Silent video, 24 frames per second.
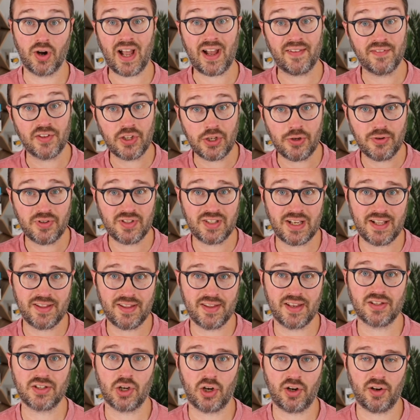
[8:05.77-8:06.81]
Have you seen
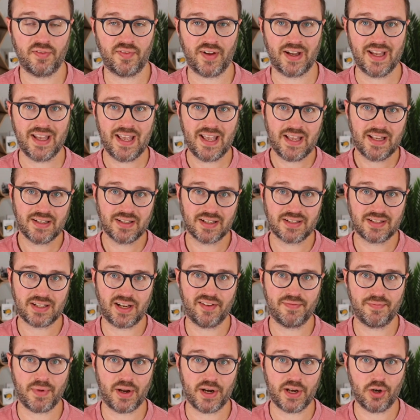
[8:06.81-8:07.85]
this offer to
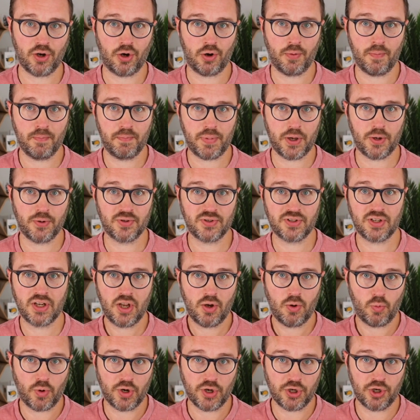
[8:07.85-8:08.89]
save money on Boost
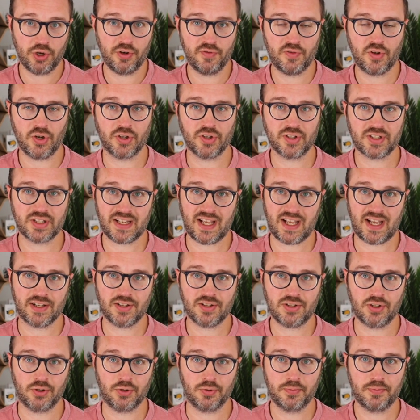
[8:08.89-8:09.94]
when you've gone to
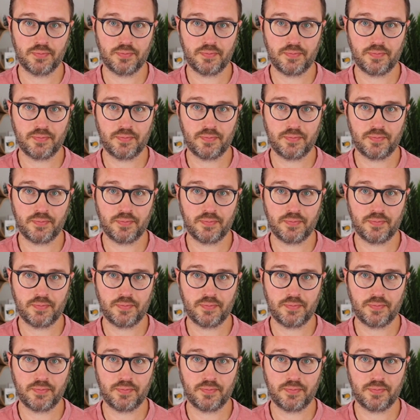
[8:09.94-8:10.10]
cancel?